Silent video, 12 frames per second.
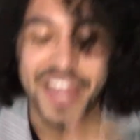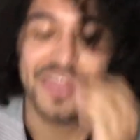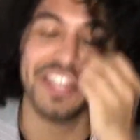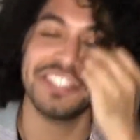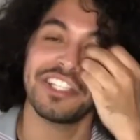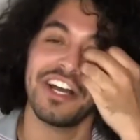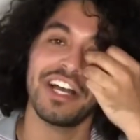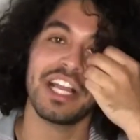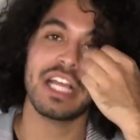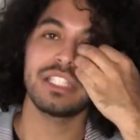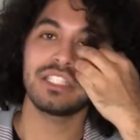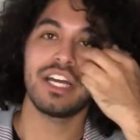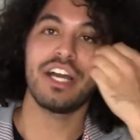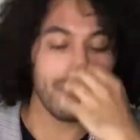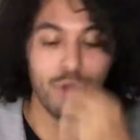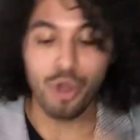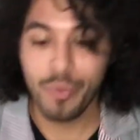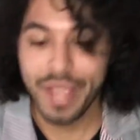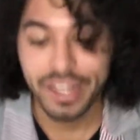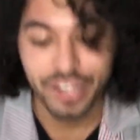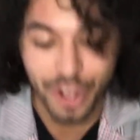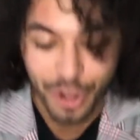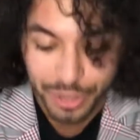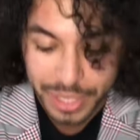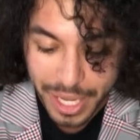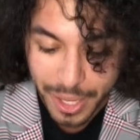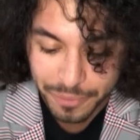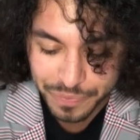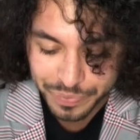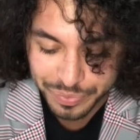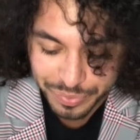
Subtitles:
This song is oh wait, no, hold up.